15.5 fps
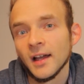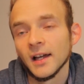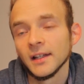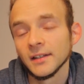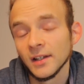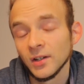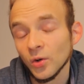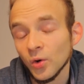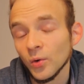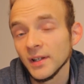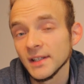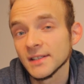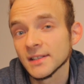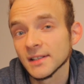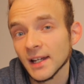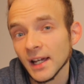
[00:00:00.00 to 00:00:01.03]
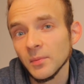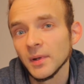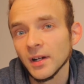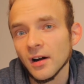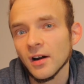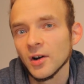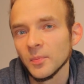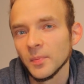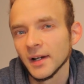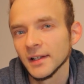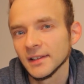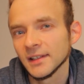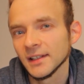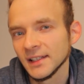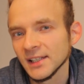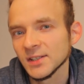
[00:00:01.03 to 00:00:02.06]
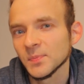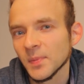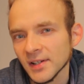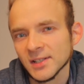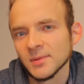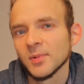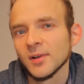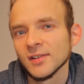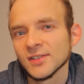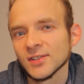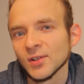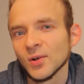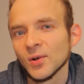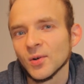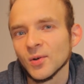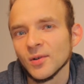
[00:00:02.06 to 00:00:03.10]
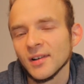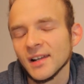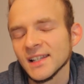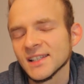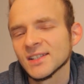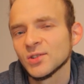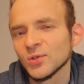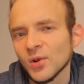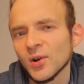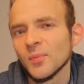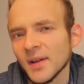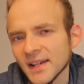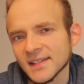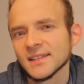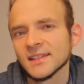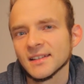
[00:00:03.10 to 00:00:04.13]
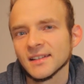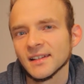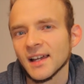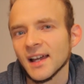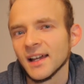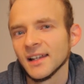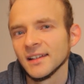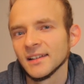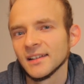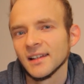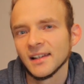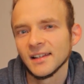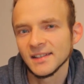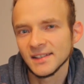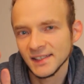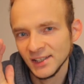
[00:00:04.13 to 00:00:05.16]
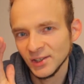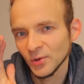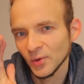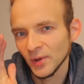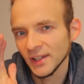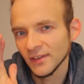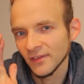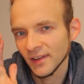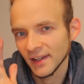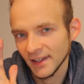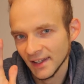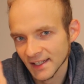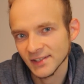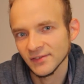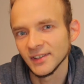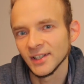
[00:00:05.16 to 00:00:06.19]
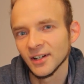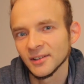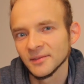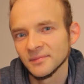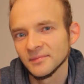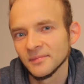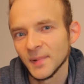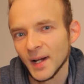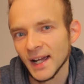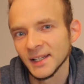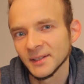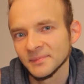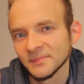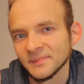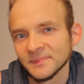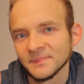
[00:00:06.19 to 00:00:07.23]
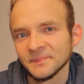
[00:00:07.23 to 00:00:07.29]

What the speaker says: And I know it can be hard, but it is possible, so let's do our best and see you in the next video. Bye.